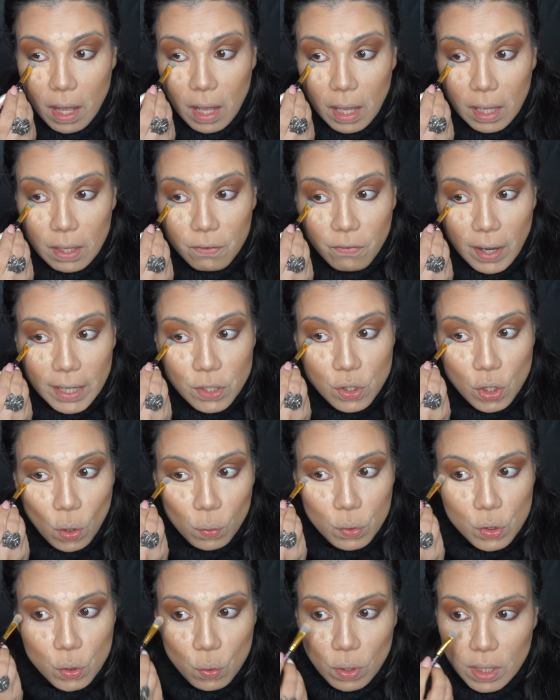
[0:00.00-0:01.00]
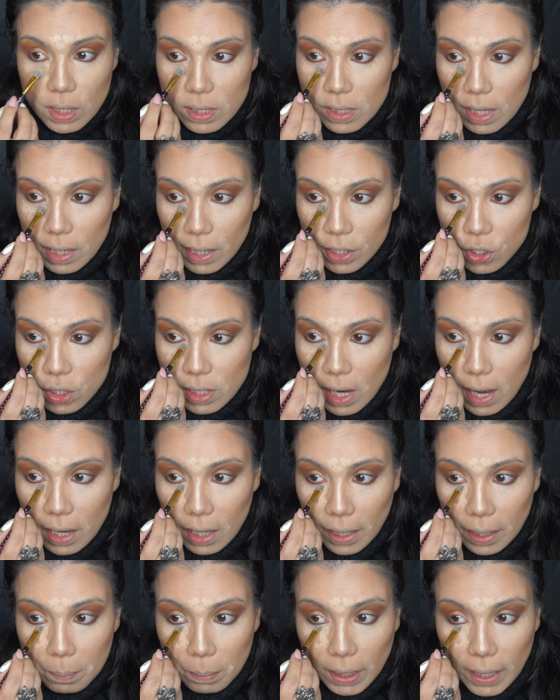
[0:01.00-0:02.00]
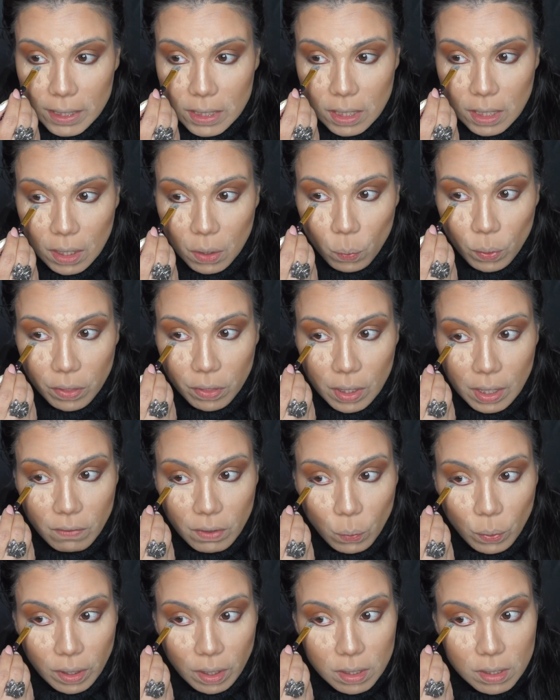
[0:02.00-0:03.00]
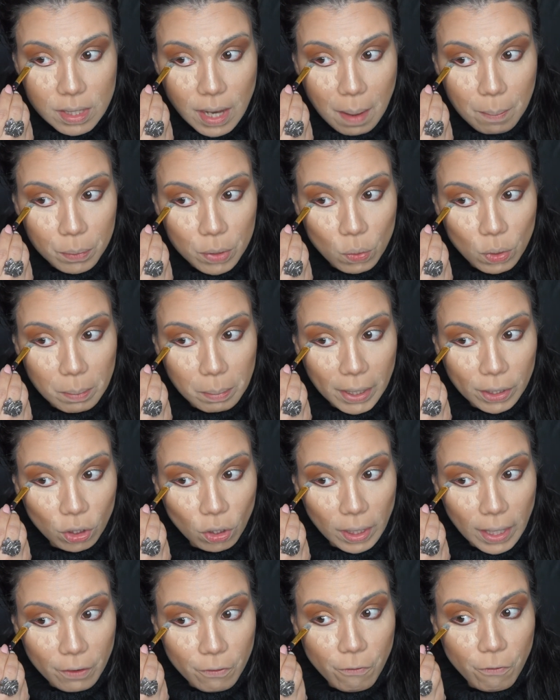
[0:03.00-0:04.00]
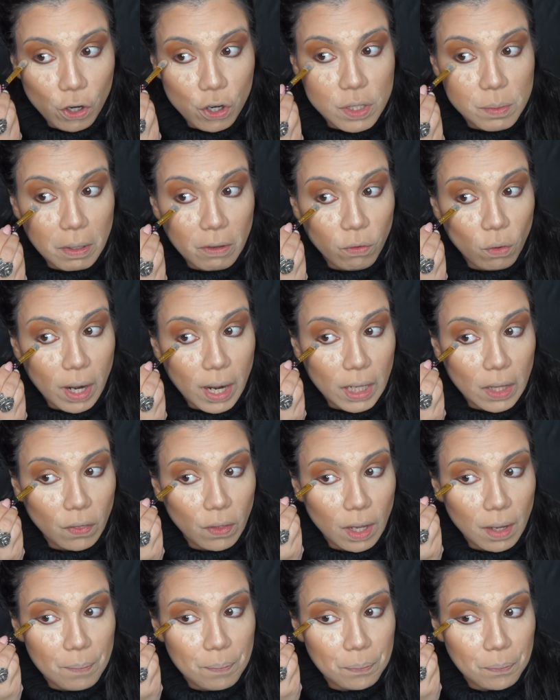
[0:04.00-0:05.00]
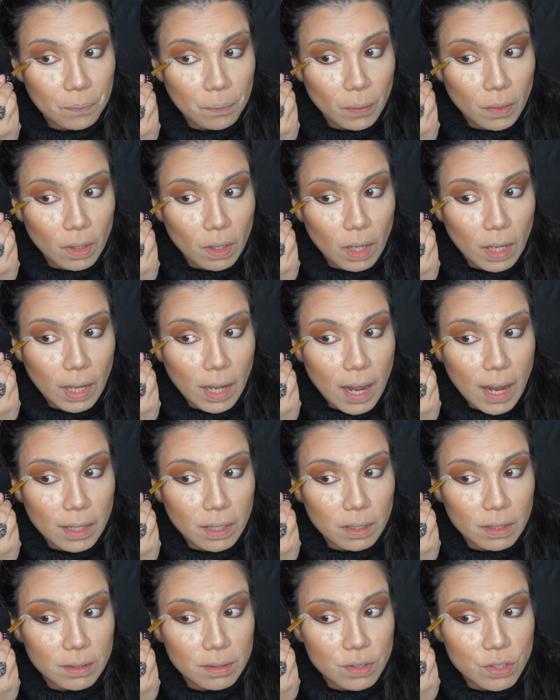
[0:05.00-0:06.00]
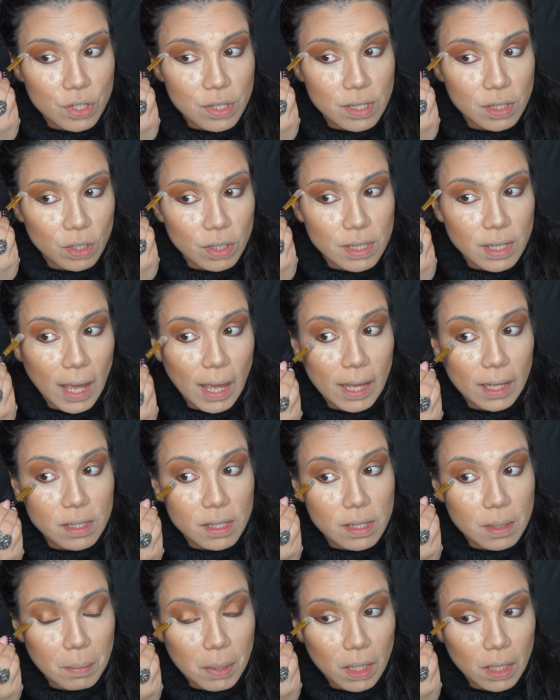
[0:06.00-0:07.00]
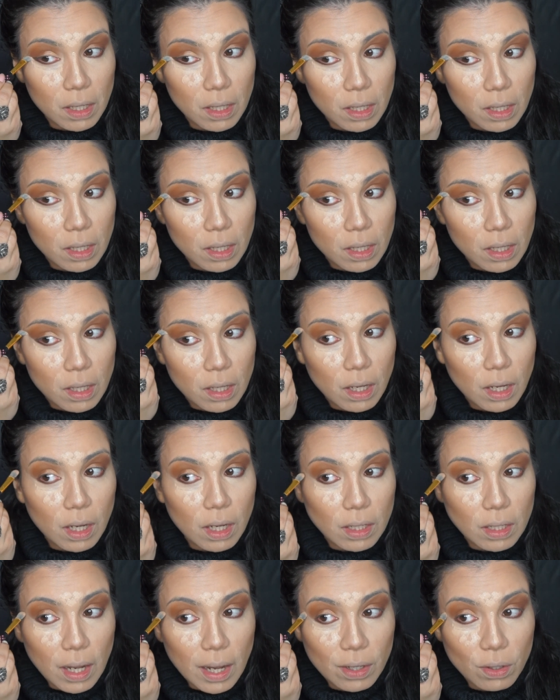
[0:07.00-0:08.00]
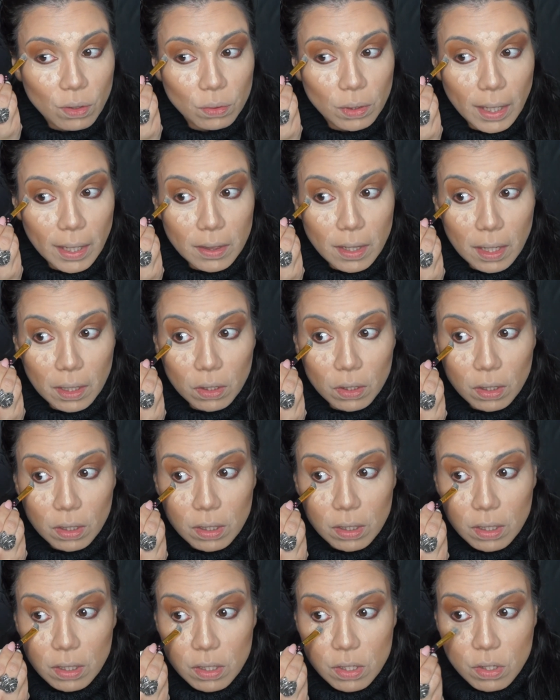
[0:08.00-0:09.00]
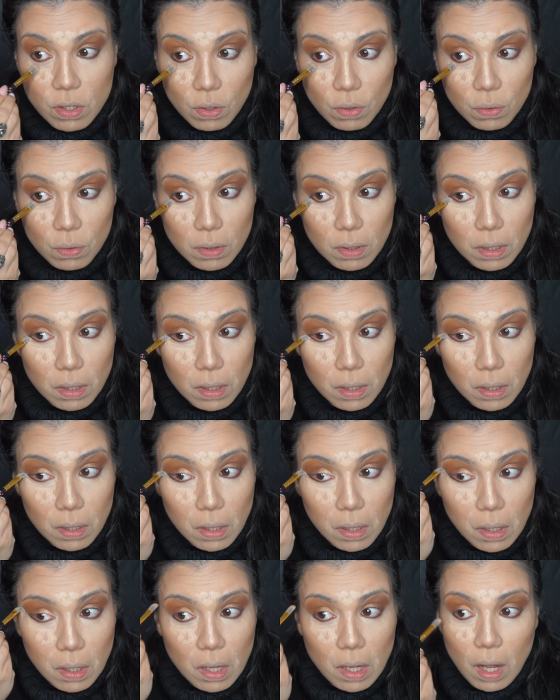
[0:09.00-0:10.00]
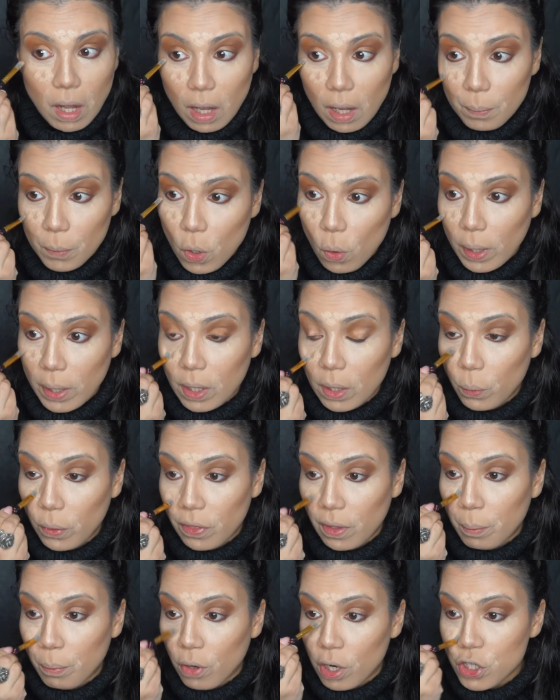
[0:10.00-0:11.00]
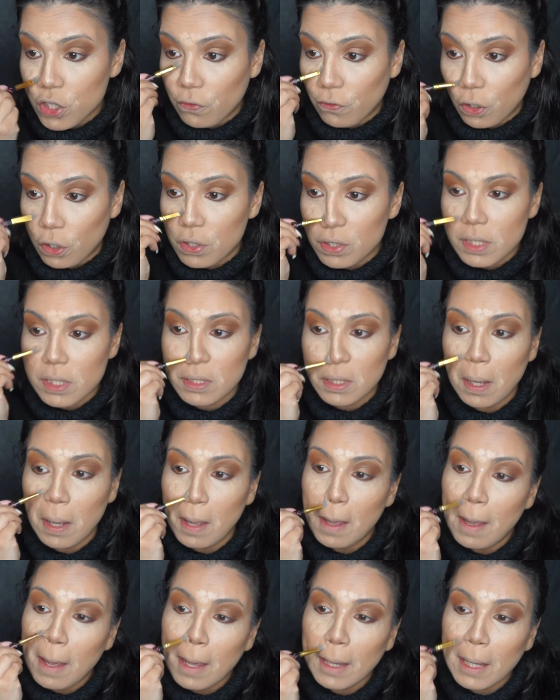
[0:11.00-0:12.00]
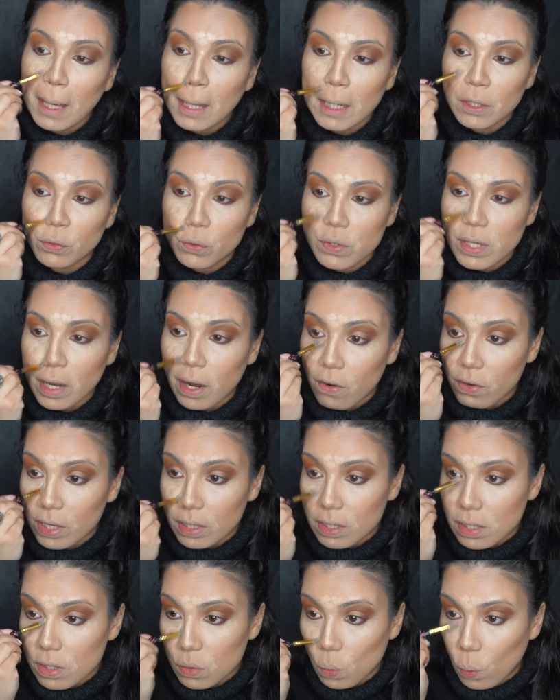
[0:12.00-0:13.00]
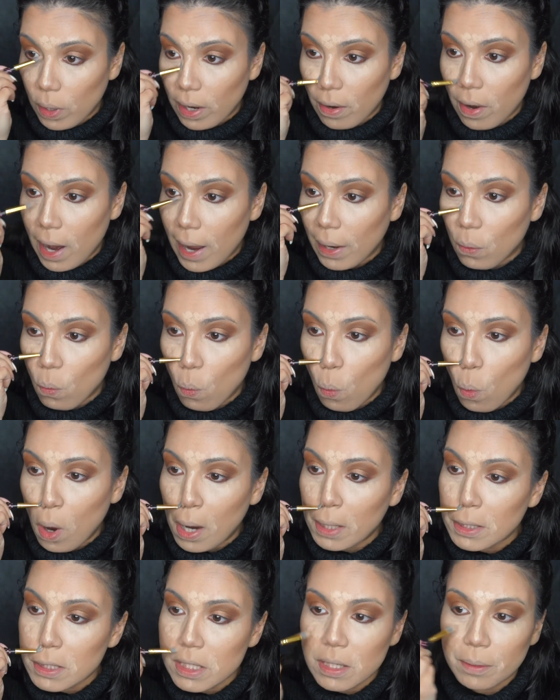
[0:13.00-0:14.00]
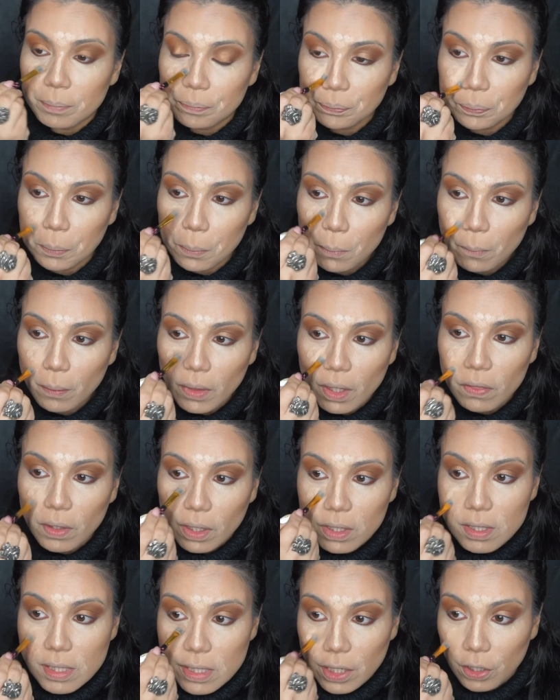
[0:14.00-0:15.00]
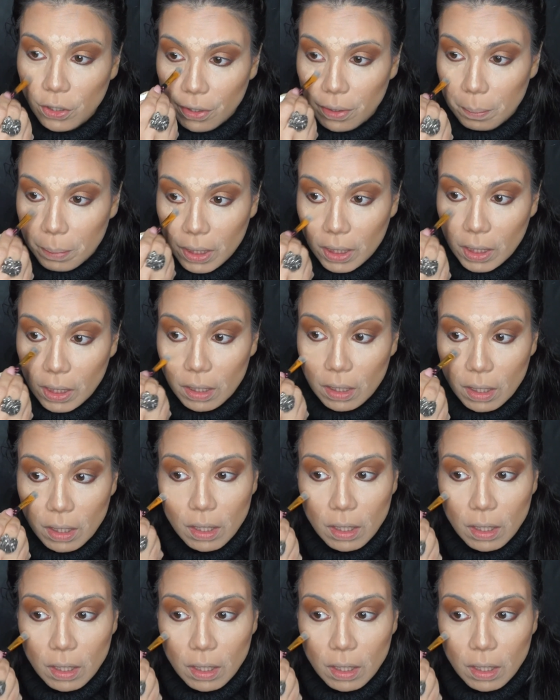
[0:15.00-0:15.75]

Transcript: if I don't do this and I just kind of like blend it in with even with a damp beauty blender like first before anything, it kind of just looks caked to me and I don't like that look. So going in with a brush first and getting those areas where I want the concealer to be